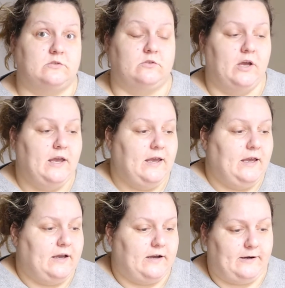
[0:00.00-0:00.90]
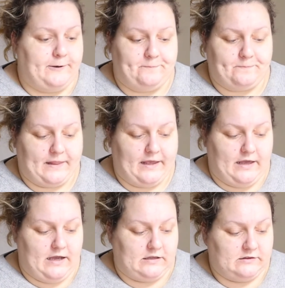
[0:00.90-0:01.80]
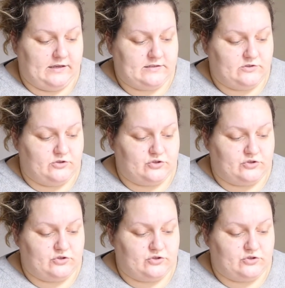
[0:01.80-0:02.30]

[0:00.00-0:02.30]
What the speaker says: So unless